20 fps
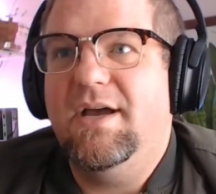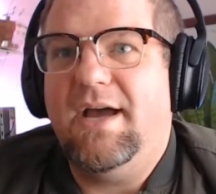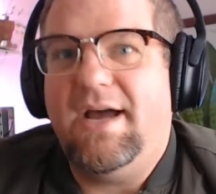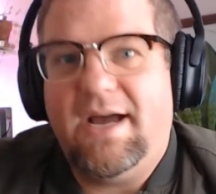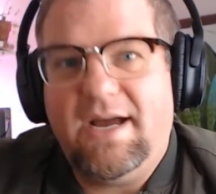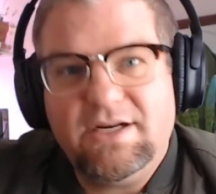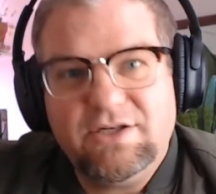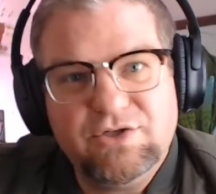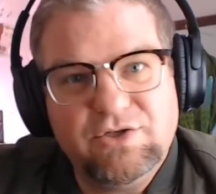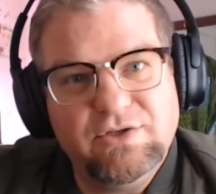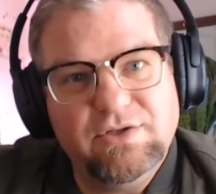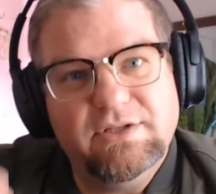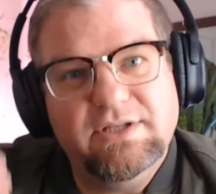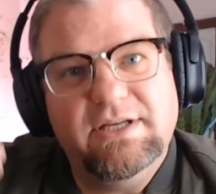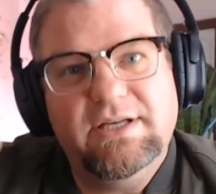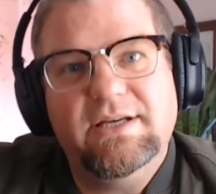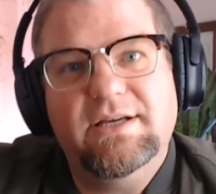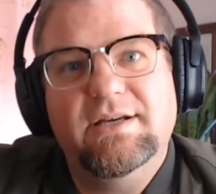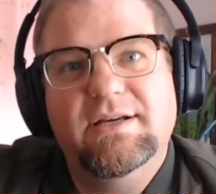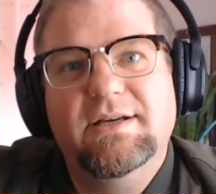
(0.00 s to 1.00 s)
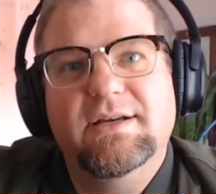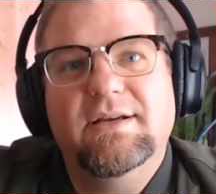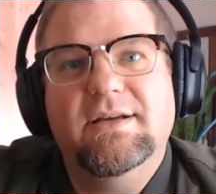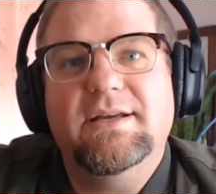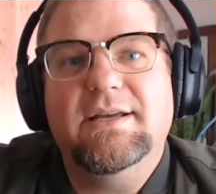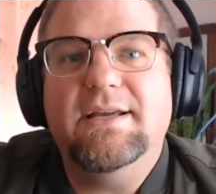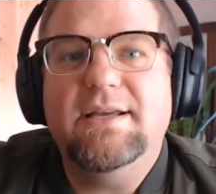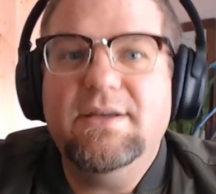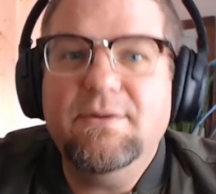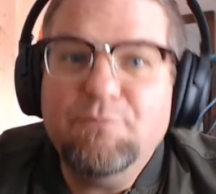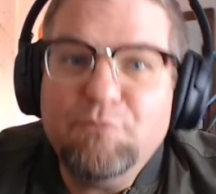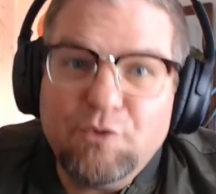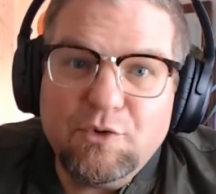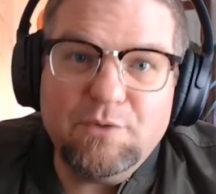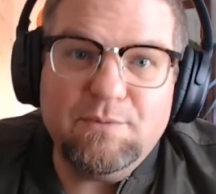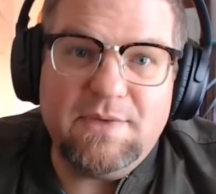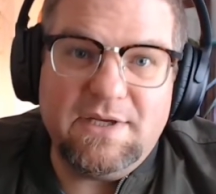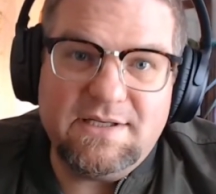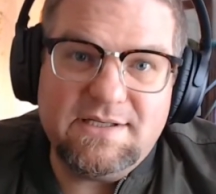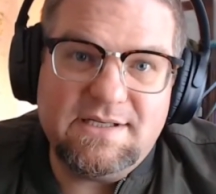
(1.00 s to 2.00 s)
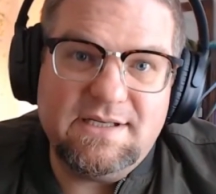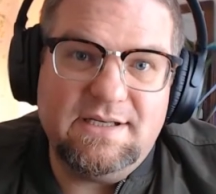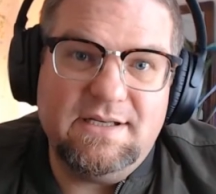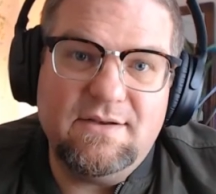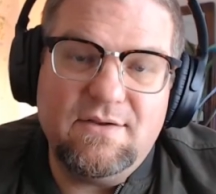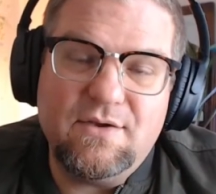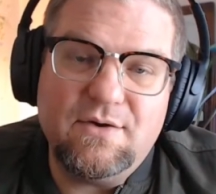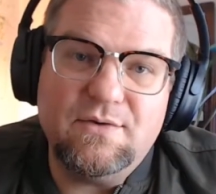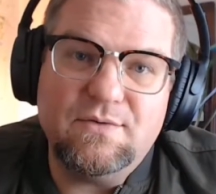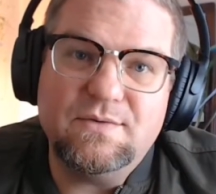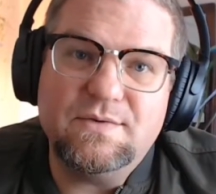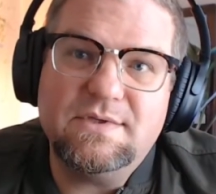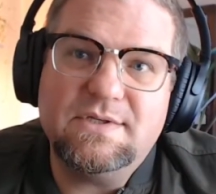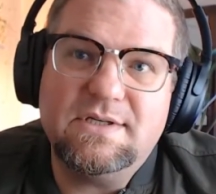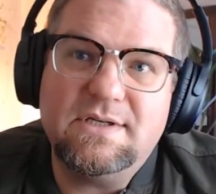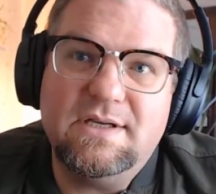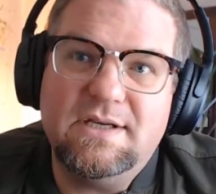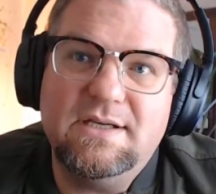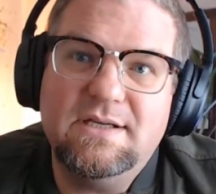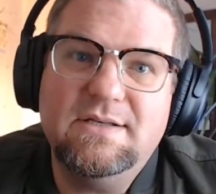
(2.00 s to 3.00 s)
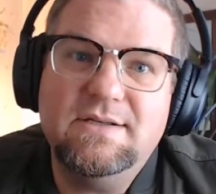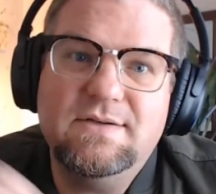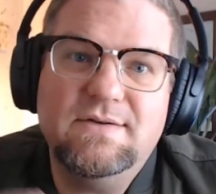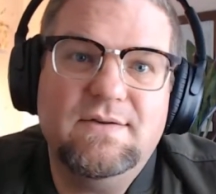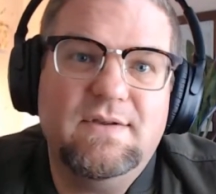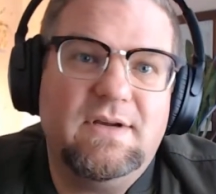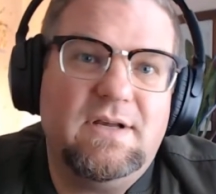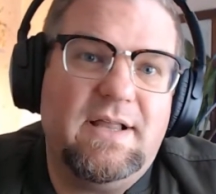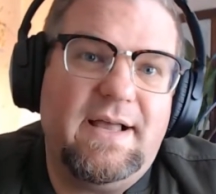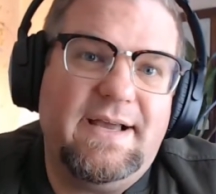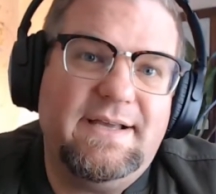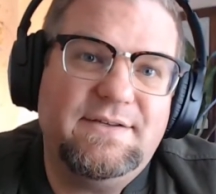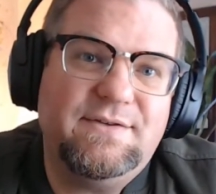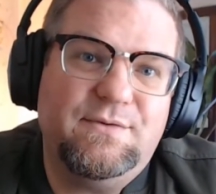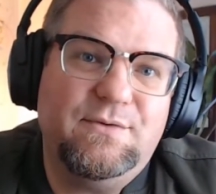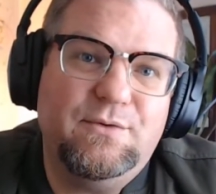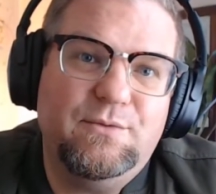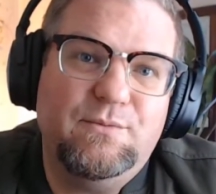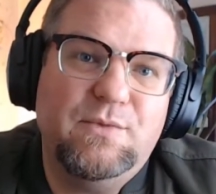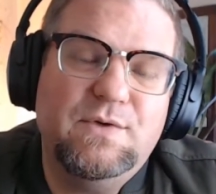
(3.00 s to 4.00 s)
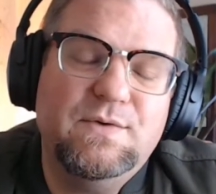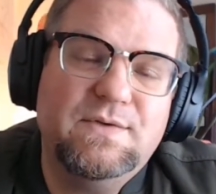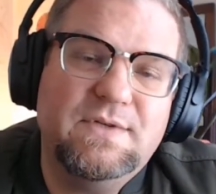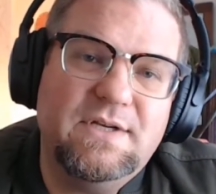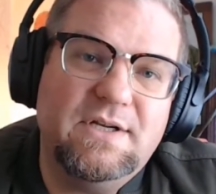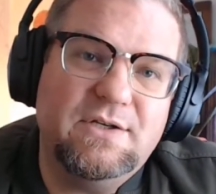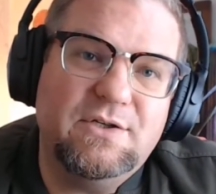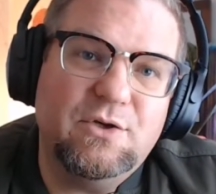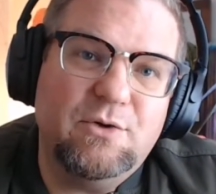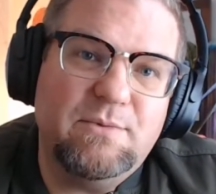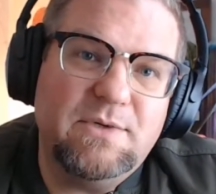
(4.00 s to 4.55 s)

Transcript: actually implementing those into the classroom using Adobe